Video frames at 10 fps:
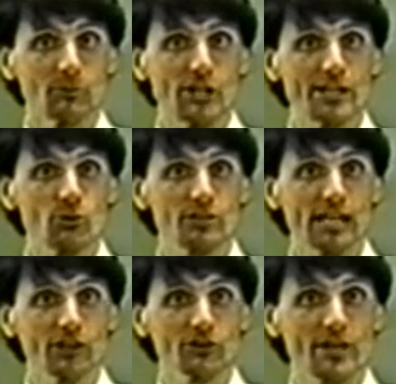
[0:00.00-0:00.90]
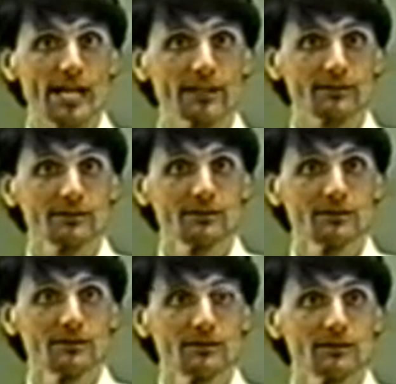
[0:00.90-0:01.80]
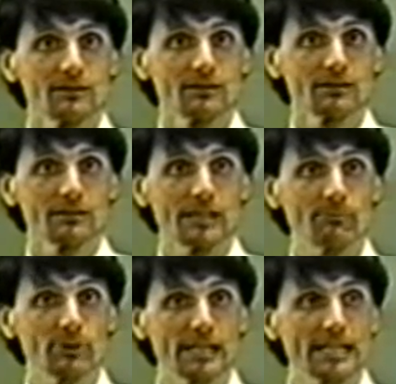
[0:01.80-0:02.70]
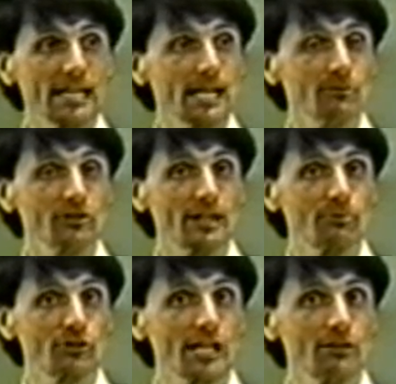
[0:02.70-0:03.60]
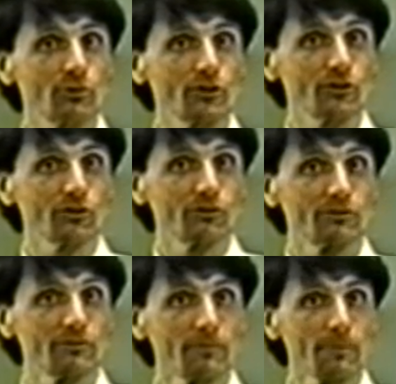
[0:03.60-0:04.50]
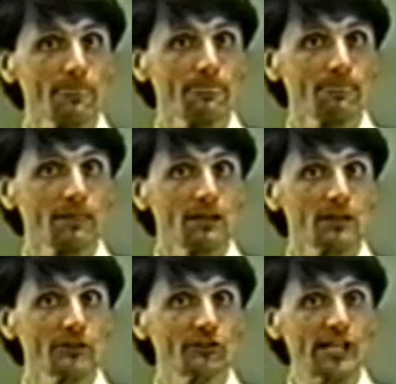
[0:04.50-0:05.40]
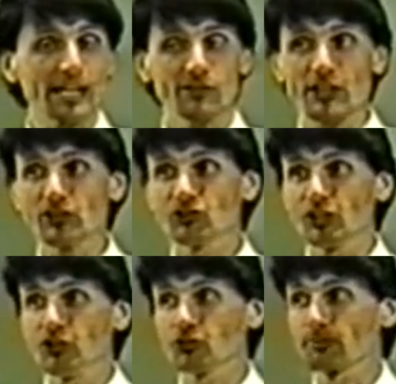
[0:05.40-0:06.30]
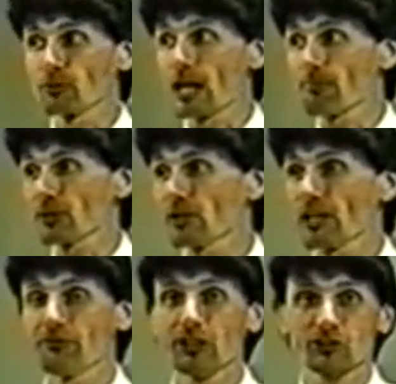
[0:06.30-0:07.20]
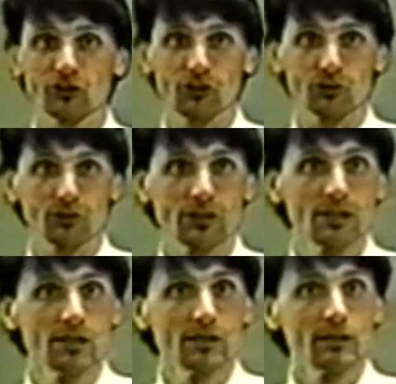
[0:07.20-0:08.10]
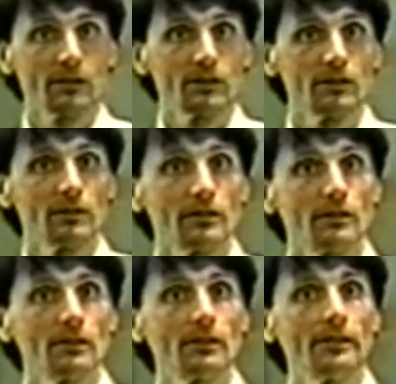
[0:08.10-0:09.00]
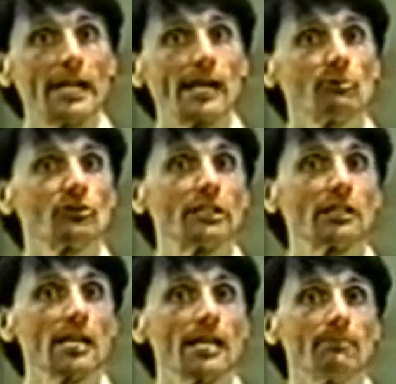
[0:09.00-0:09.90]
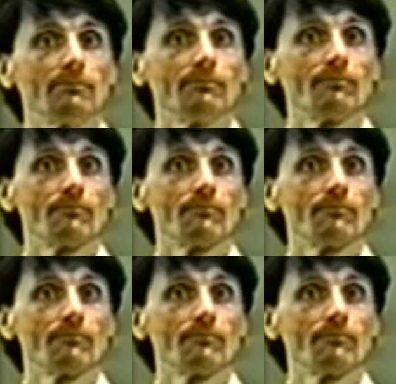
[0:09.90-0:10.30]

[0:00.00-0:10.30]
But they don't tell you that. They play games and they pretend with you. The second they seize your property, they've executed an admiralty claim.